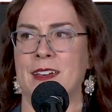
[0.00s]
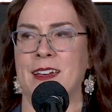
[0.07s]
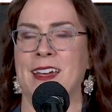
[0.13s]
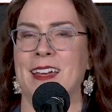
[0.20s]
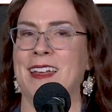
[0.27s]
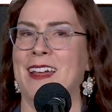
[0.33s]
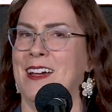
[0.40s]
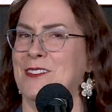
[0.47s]

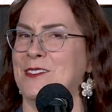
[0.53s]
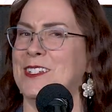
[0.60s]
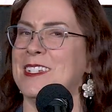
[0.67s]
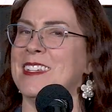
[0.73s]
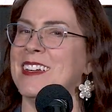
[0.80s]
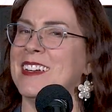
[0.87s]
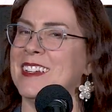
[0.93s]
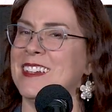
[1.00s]
And I was
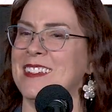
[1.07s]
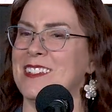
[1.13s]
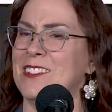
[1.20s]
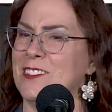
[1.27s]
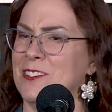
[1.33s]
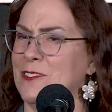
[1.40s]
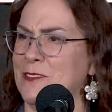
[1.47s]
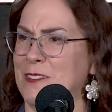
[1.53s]
like,
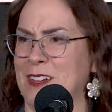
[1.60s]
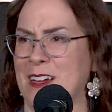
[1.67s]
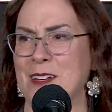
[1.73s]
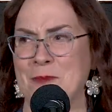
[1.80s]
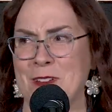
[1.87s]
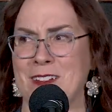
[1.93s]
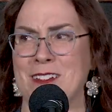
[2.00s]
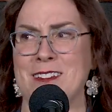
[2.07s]
dude, I'm
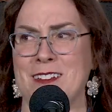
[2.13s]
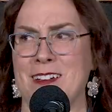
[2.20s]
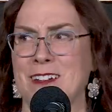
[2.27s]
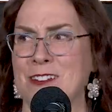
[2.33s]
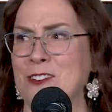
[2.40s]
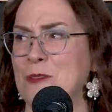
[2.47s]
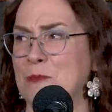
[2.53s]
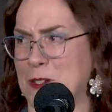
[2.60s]
not a
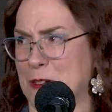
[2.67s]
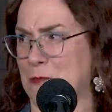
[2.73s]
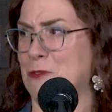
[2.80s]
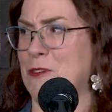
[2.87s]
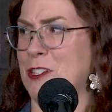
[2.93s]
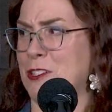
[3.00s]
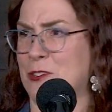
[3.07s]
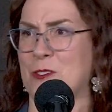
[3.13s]
doctor, but I'm
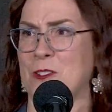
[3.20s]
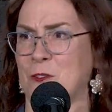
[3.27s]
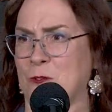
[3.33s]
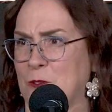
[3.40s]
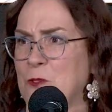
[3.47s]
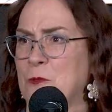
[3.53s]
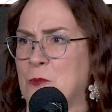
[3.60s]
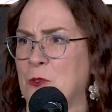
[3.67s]
pretty sure it's
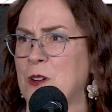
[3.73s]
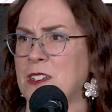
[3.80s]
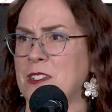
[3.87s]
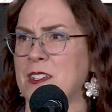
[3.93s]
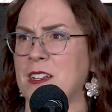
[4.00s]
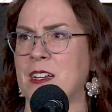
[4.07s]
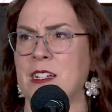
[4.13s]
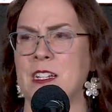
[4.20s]
food
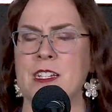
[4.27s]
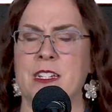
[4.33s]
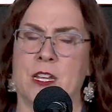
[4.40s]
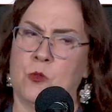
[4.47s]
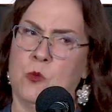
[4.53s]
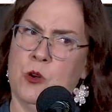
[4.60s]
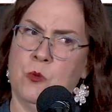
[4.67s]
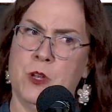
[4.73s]
poisoning. And he's like,
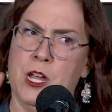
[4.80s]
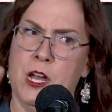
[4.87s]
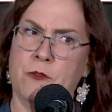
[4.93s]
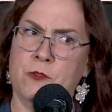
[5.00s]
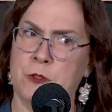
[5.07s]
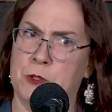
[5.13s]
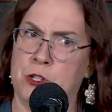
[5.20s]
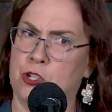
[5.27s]
well, we have
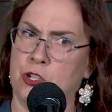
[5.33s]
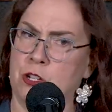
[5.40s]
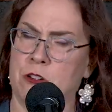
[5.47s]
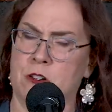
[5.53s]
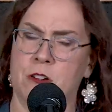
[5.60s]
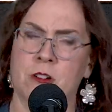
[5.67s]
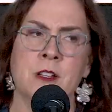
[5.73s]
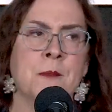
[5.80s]
to be
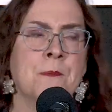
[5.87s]
sure.